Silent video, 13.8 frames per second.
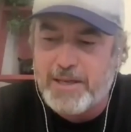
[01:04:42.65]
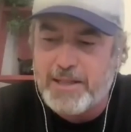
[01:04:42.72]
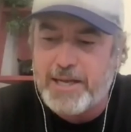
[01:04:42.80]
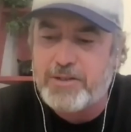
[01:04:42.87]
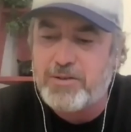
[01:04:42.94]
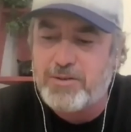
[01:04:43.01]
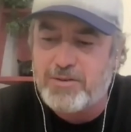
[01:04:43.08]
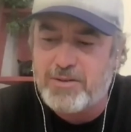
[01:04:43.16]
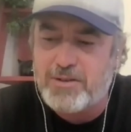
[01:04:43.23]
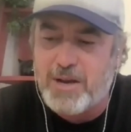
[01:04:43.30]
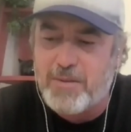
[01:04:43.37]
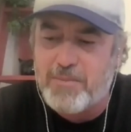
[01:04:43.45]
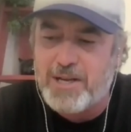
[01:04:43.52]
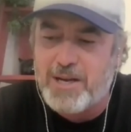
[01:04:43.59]
lectures
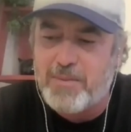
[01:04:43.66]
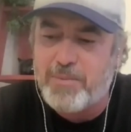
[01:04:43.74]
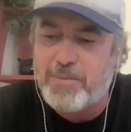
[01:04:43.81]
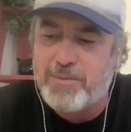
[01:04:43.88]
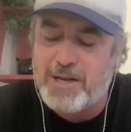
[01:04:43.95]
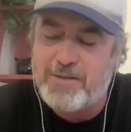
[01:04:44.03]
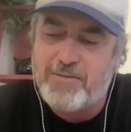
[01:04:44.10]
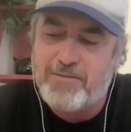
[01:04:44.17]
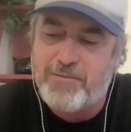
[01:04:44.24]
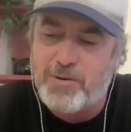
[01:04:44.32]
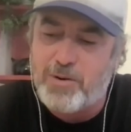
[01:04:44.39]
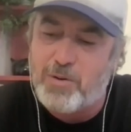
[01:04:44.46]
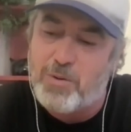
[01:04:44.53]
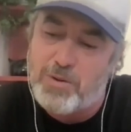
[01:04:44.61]
coming up, not in,
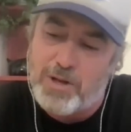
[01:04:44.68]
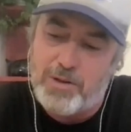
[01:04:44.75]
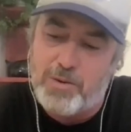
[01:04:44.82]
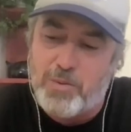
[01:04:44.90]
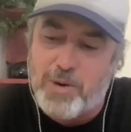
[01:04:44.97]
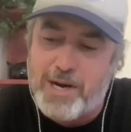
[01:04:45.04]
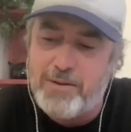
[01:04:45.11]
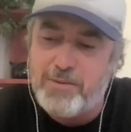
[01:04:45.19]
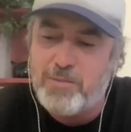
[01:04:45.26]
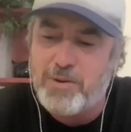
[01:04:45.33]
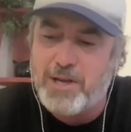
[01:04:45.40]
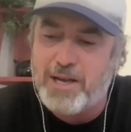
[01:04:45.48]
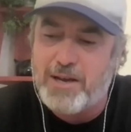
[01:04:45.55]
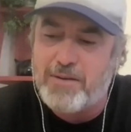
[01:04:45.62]
for a, a little while.
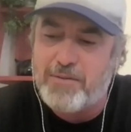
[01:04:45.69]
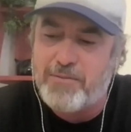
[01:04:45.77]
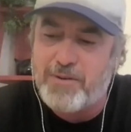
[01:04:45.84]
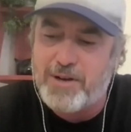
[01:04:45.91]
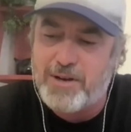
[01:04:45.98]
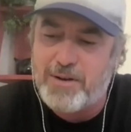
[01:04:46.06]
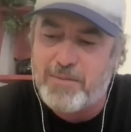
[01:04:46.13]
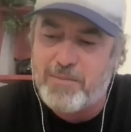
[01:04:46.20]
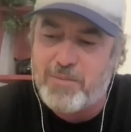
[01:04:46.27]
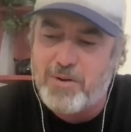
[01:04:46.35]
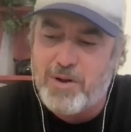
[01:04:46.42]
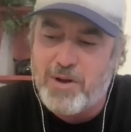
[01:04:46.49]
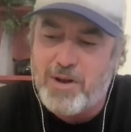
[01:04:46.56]
We have um,